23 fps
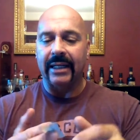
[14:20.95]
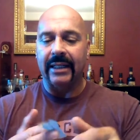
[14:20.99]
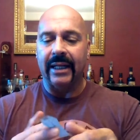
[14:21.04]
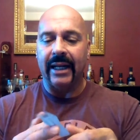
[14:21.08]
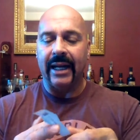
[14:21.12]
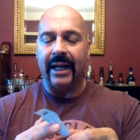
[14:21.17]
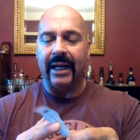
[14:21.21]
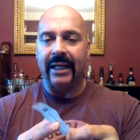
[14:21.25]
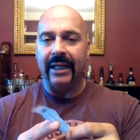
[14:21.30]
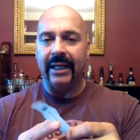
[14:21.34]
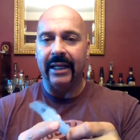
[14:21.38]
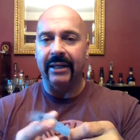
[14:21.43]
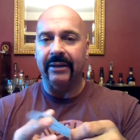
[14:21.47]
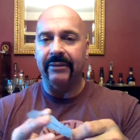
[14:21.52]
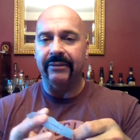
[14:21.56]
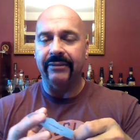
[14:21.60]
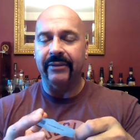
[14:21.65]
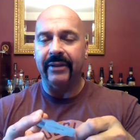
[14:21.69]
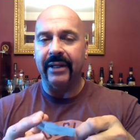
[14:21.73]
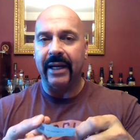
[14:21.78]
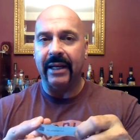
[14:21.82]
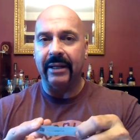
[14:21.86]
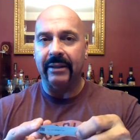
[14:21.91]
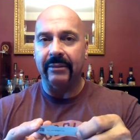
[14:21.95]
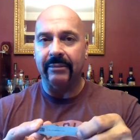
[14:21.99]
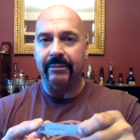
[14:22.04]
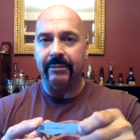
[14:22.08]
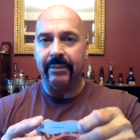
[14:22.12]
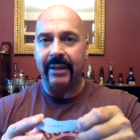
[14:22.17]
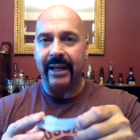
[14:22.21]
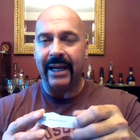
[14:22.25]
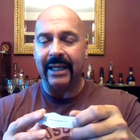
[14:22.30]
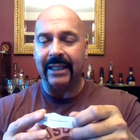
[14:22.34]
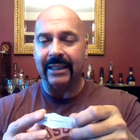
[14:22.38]
And if that
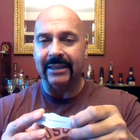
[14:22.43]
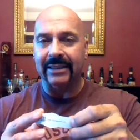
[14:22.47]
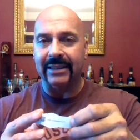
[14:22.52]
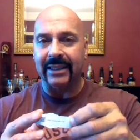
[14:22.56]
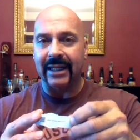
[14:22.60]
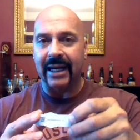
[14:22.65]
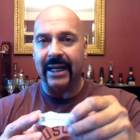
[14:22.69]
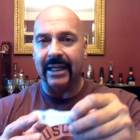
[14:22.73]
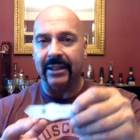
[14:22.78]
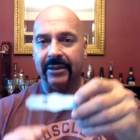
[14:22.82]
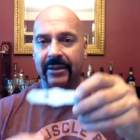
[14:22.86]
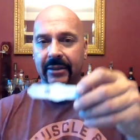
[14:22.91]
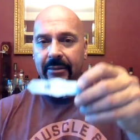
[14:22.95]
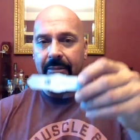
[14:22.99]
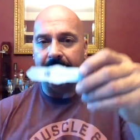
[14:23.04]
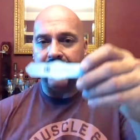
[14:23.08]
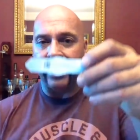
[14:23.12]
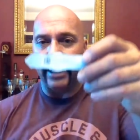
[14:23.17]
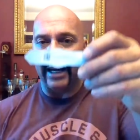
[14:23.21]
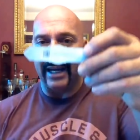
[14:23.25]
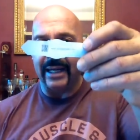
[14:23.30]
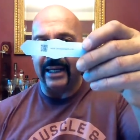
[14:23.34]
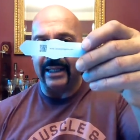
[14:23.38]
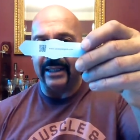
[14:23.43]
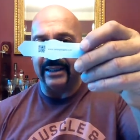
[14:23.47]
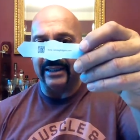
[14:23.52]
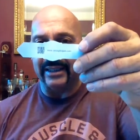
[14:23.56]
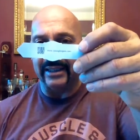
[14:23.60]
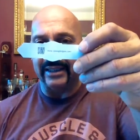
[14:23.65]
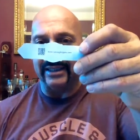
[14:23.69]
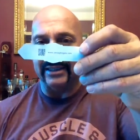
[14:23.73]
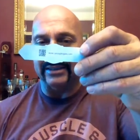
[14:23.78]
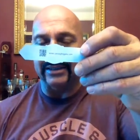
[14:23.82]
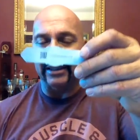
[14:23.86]
backside of the band
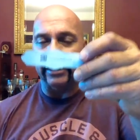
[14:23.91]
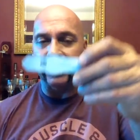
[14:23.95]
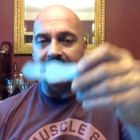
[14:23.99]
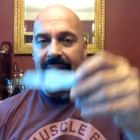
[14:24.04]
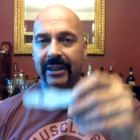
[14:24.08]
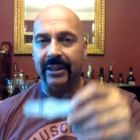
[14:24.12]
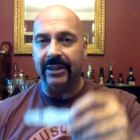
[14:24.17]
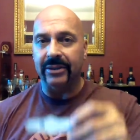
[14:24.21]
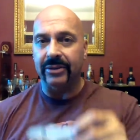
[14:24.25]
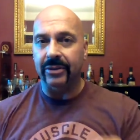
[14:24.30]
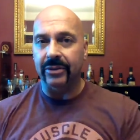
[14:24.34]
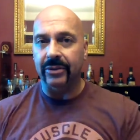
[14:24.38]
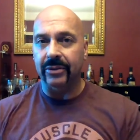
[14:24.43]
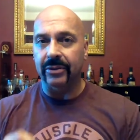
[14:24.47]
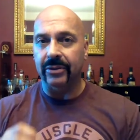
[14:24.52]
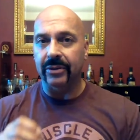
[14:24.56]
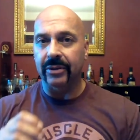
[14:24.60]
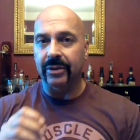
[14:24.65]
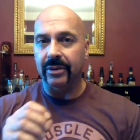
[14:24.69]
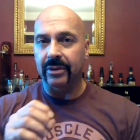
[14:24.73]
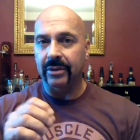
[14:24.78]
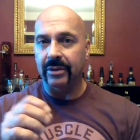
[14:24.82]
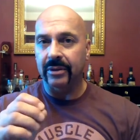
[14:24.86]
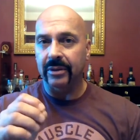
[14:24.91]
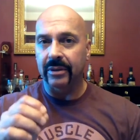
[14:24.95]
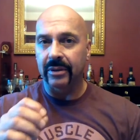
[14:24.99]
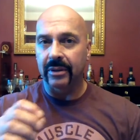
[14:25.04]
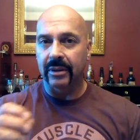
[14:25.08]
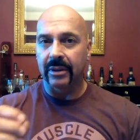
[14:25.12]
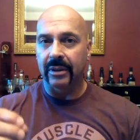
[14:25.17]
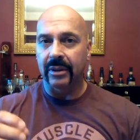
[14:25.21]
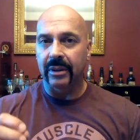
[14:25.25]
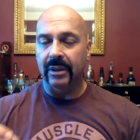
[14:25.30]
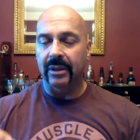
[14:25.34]
is initialed
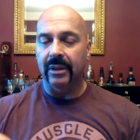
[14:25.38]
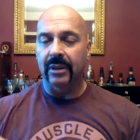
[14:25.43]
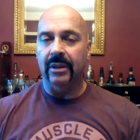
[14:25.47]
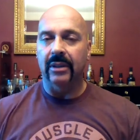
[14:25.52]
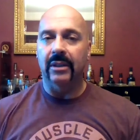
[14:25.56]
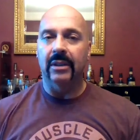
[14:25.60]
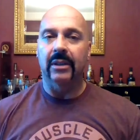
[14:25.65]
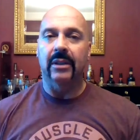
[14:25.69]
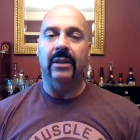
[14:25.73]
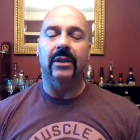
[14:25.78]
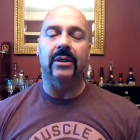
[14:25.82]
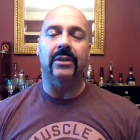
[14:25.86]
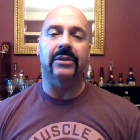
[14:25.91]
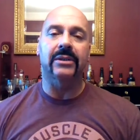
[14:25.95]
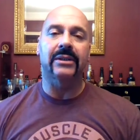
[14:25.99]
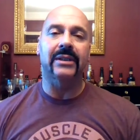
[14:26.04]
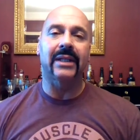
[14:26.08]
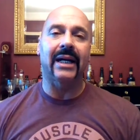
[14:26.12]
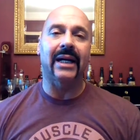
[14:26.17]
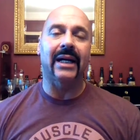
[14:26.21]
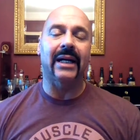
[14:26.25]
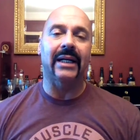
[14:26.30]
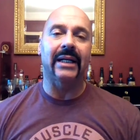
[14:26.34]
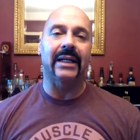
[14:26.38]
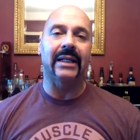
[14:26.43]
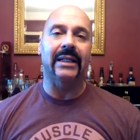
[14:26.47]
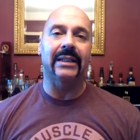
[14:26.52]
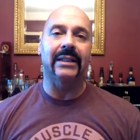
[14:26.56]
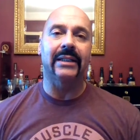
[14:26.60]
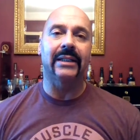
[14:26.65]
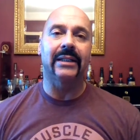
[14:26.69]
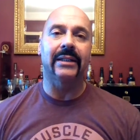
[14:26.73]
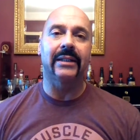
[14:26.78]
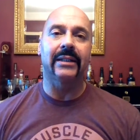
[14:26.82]
or
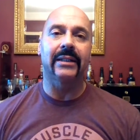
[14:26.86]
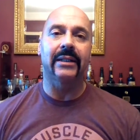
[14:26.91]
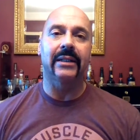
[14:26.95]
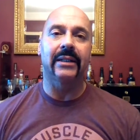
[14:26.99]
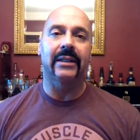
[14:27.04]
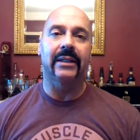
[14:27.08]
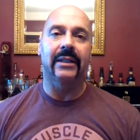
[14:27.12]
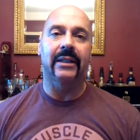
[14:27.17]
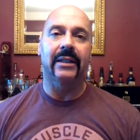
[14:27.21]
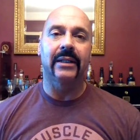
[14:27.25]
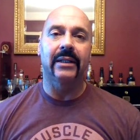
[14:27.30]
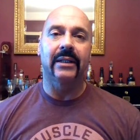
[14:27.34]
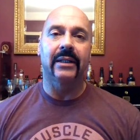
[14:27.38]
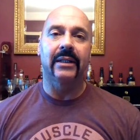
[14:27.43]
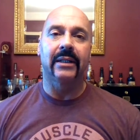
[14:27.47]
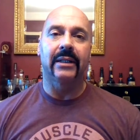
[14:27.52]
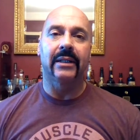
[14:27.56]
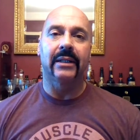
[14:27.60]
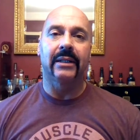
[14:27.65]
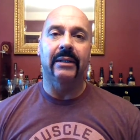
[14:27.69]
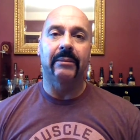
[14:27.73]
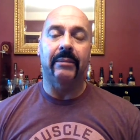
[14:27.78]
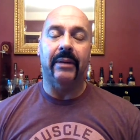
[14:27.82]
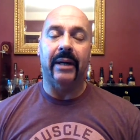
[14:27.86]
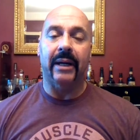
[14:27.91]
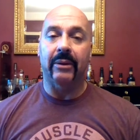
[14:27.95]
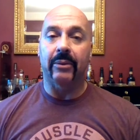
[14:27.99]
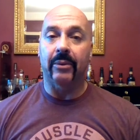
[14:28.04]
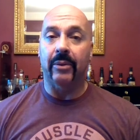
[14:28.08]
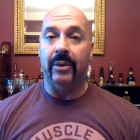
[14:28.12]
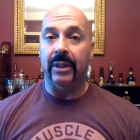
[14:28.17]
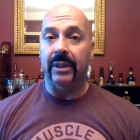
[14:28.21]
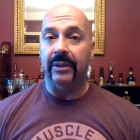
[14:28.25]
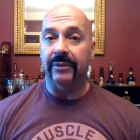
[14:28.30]
signed by
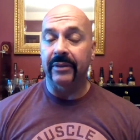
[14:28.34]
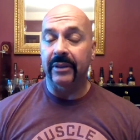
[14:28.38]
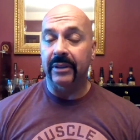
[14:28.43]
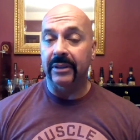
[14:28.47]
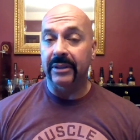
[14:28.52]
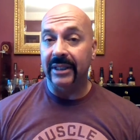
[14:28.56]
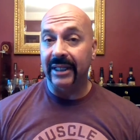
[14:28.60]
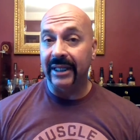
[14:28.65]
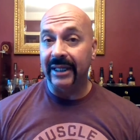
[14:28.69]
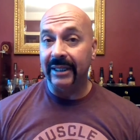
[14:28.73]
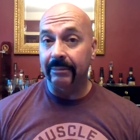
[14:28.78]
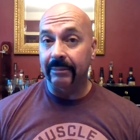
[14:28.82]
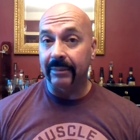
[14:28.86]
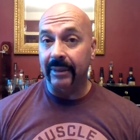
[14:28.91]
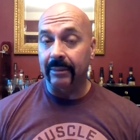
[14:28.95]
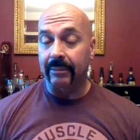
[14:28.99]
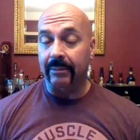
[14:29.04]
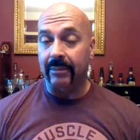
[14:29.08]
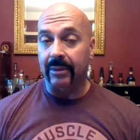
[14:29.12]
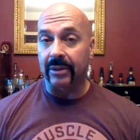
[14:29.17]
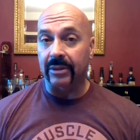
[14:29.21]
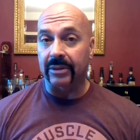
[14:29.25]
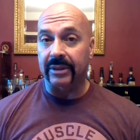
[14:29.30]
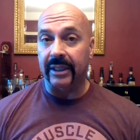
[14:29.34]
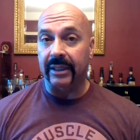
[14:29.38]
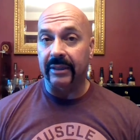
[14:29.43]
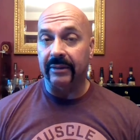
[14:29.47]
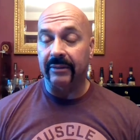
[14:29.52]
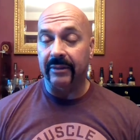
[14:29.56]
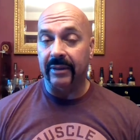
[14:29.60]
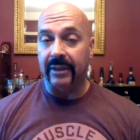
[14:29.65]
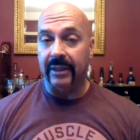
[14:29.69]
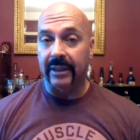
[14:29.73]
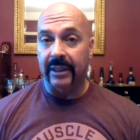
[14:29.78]
one of the team members at
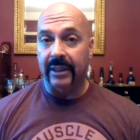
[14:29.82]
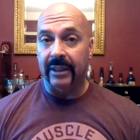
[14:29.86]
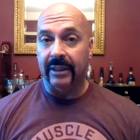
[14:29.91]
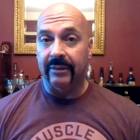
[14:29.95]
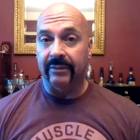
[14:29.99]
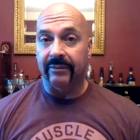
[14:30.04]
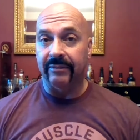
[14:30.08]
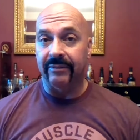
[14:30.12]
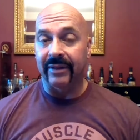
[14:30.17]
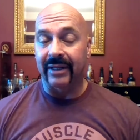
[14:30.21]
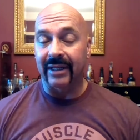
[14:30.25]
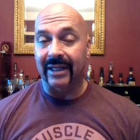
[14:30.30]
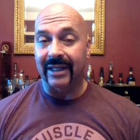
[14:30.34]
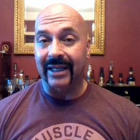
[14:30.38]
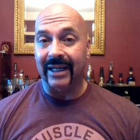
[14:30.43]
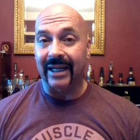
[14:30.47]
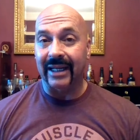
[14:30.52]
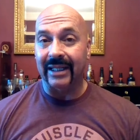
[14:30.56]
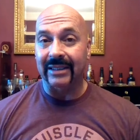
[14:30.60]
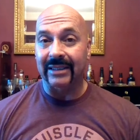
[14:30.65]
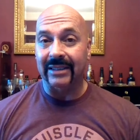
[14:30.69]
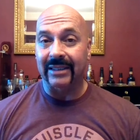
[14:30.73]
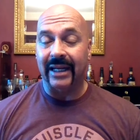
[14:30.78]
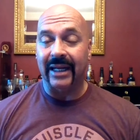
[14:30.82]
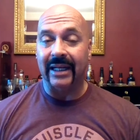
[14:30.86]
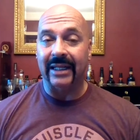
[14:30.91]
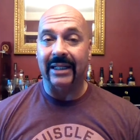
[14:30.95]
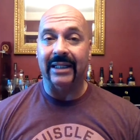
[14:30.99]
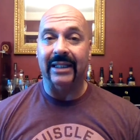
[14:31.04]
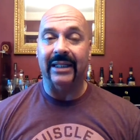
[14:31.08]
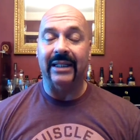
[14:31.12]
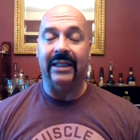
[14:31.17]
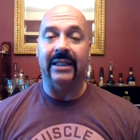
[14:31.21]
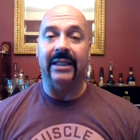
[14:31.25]
Villa
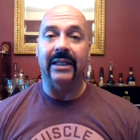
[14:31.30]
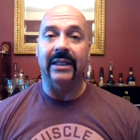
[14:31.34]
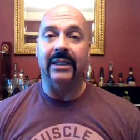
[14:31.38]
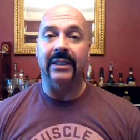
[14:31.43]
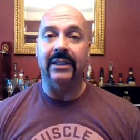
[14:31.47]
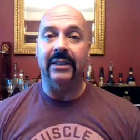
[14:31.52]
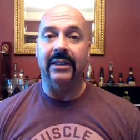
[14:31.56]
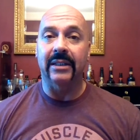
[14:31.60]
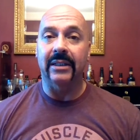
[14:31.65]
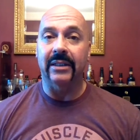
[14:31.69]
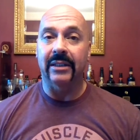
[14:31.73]
Casdagli, then